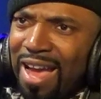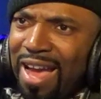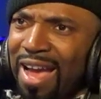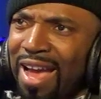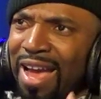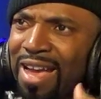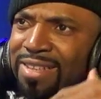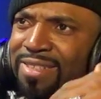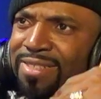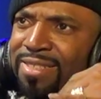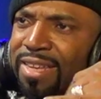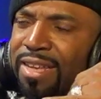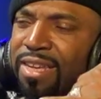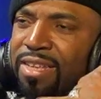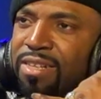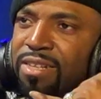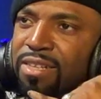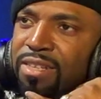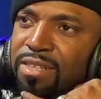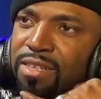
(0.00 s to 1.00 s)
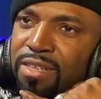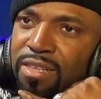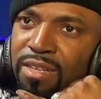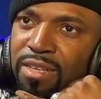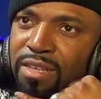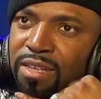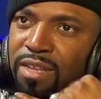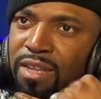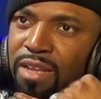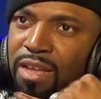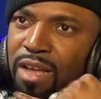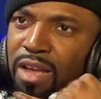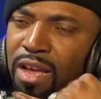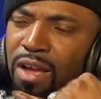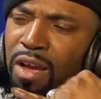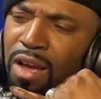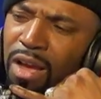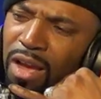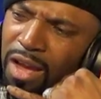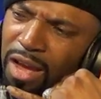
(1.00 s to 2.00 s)
I said,
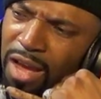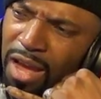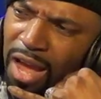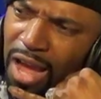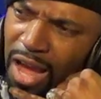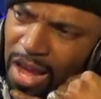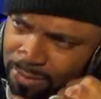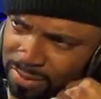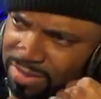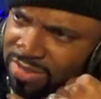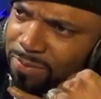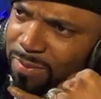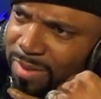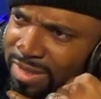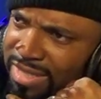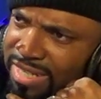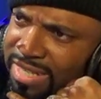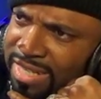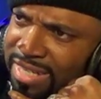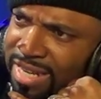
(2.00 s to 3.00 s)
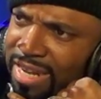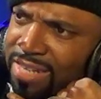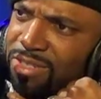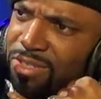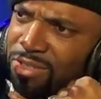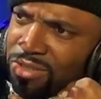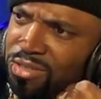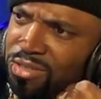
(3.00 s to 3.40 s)
how much money could I use